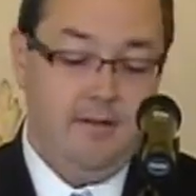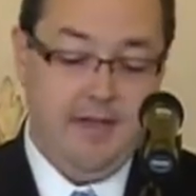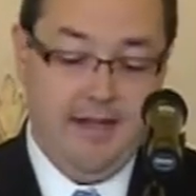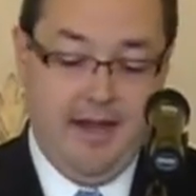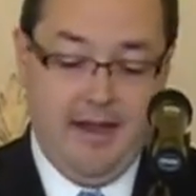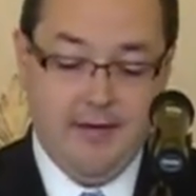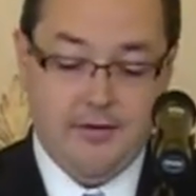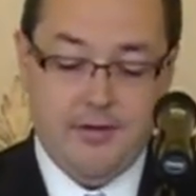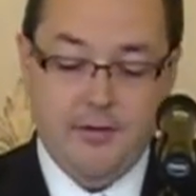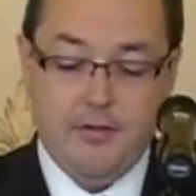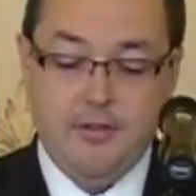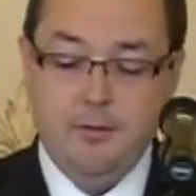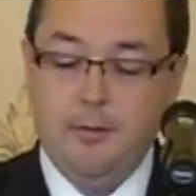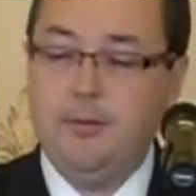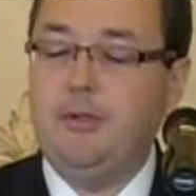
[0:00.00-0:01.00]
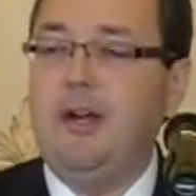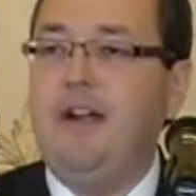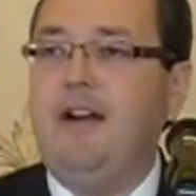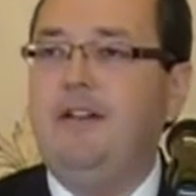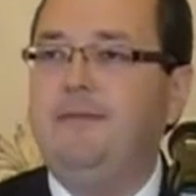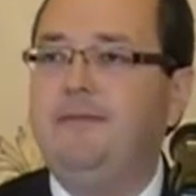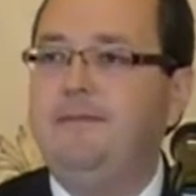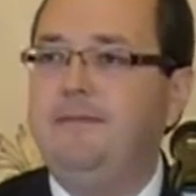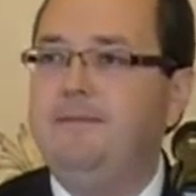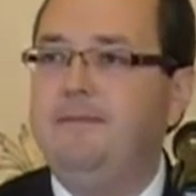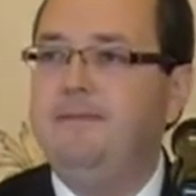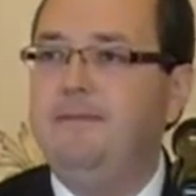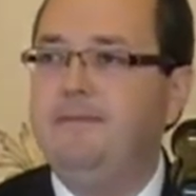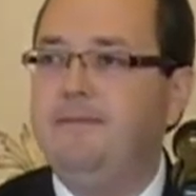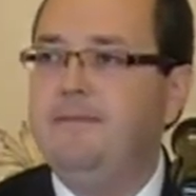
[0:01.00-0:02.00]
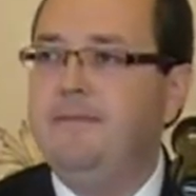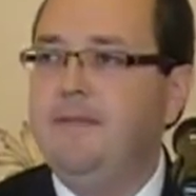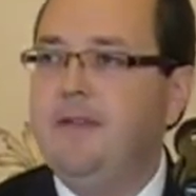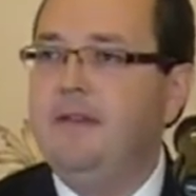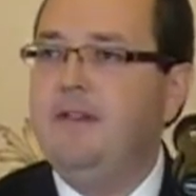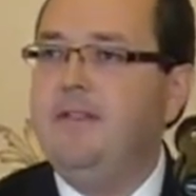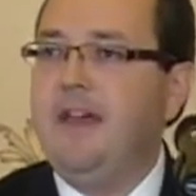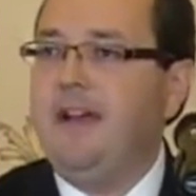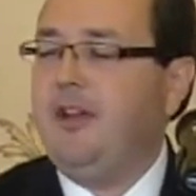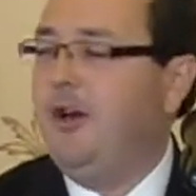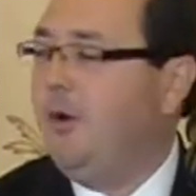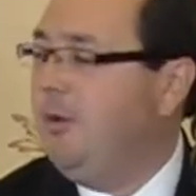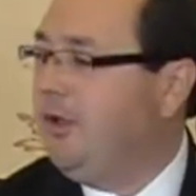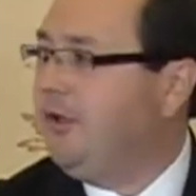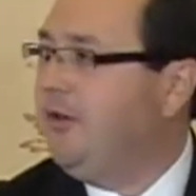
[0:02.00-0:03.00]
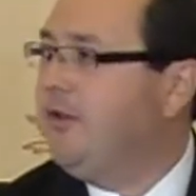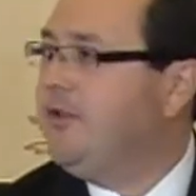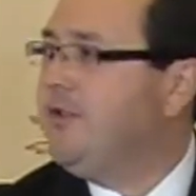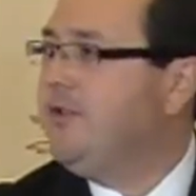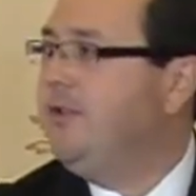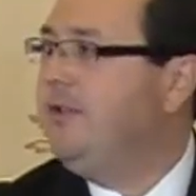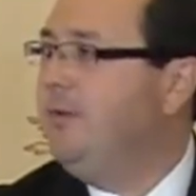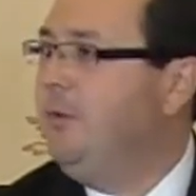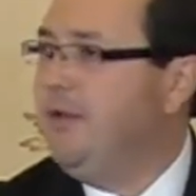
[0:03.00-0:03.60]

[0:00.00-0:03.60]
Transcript: that answer to a prayer, that coworker's